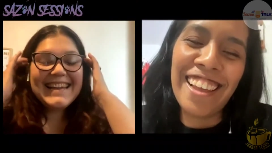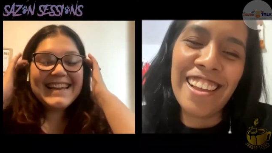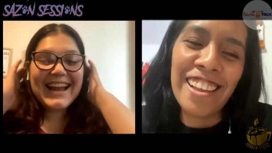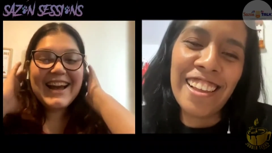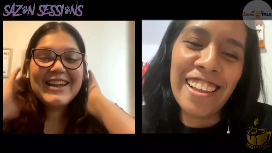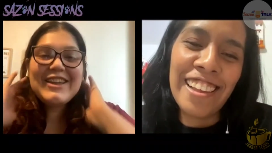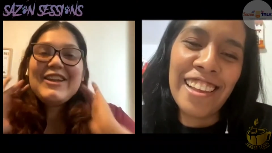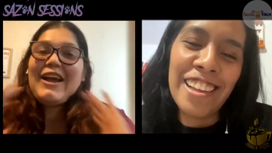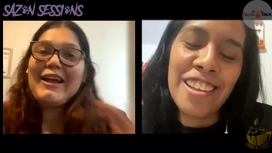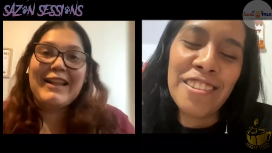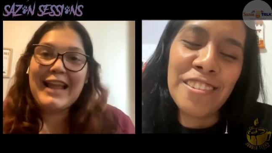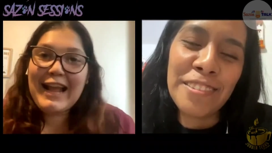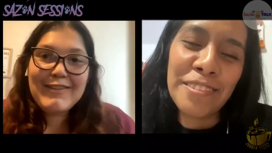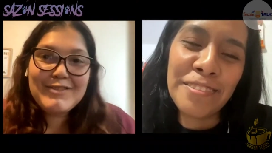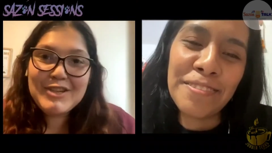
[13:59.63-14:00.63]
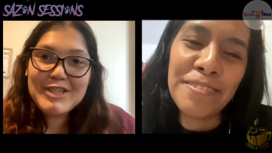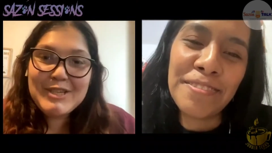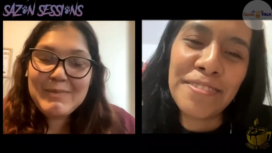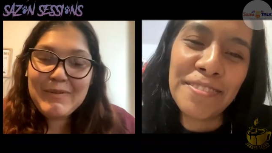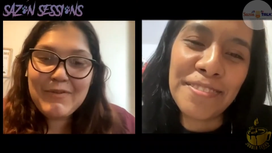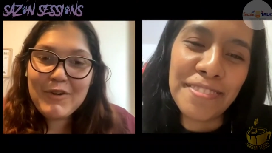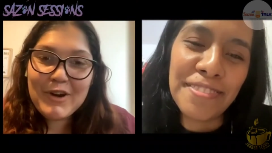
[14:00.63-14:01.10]
Speaker 1: you know, like I've
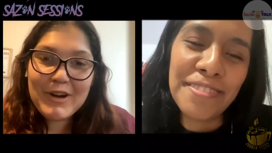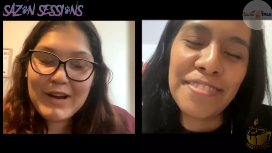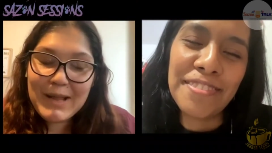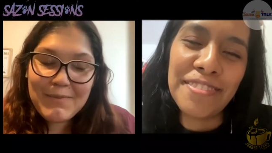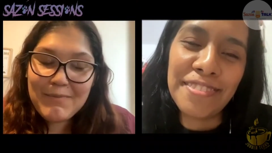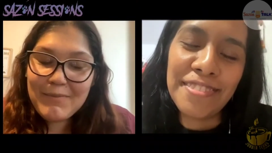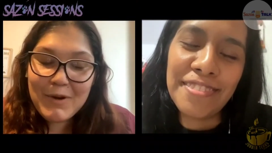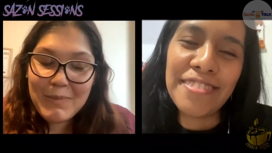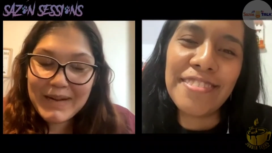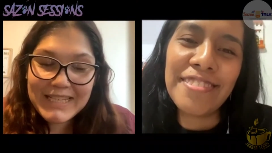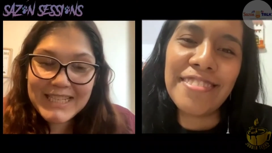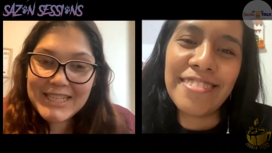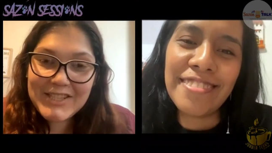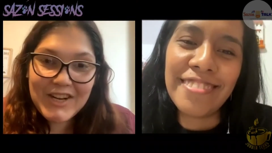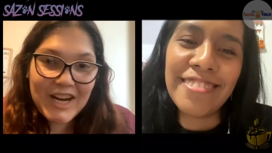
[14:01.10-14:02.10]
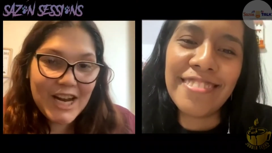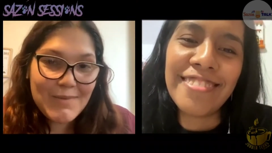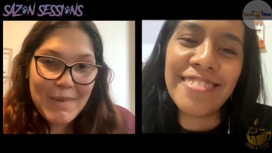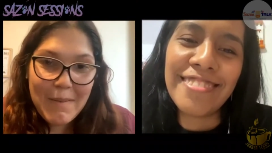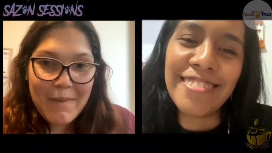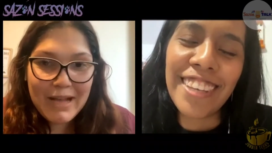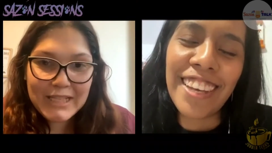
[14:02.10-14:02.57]
told you before, you're like you're my sister and
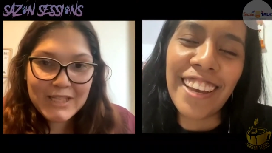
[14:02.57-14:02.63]
you're my best